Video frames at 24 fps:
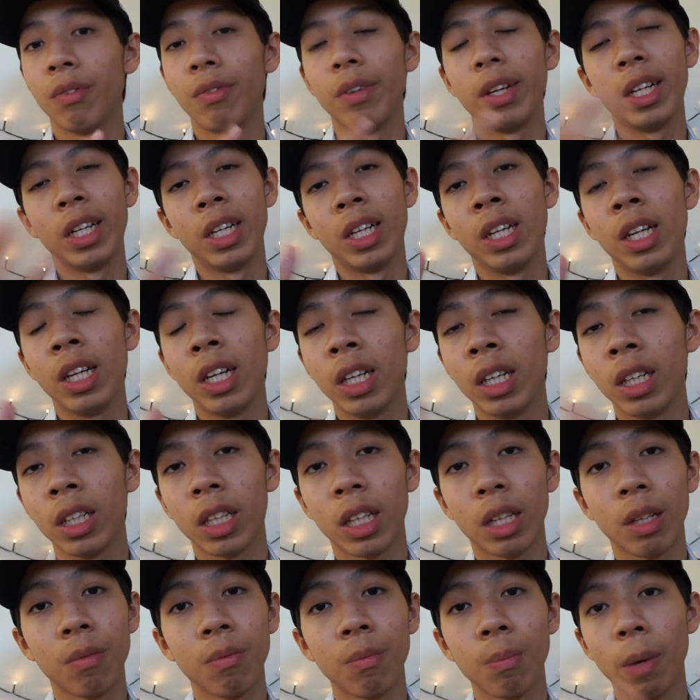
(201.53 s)
editing
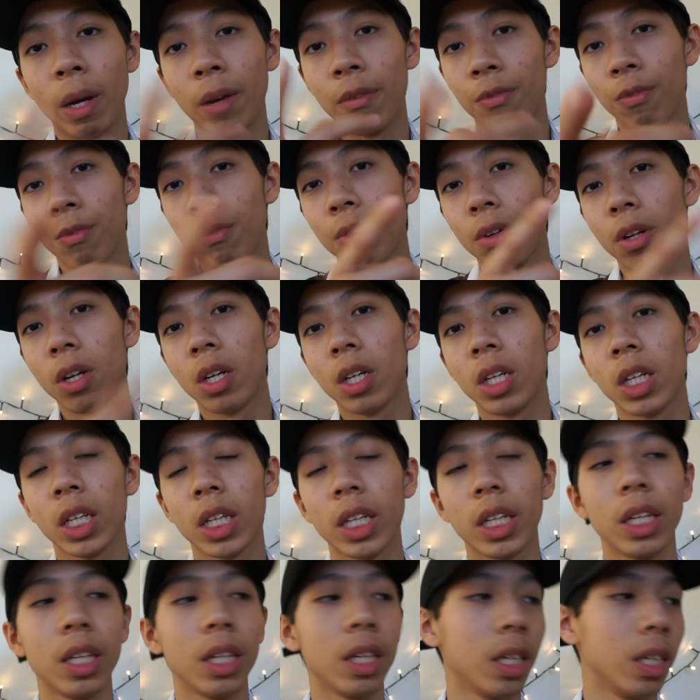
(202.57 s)
and my vlog
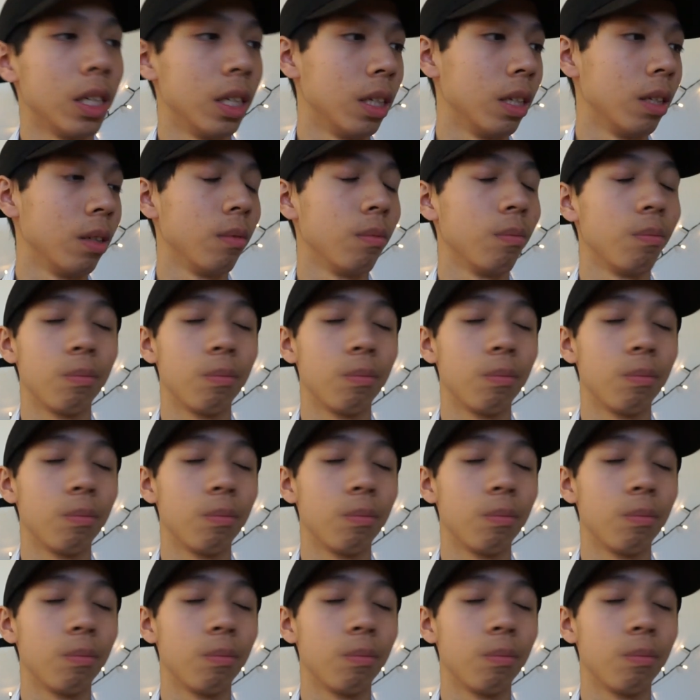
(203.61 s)
and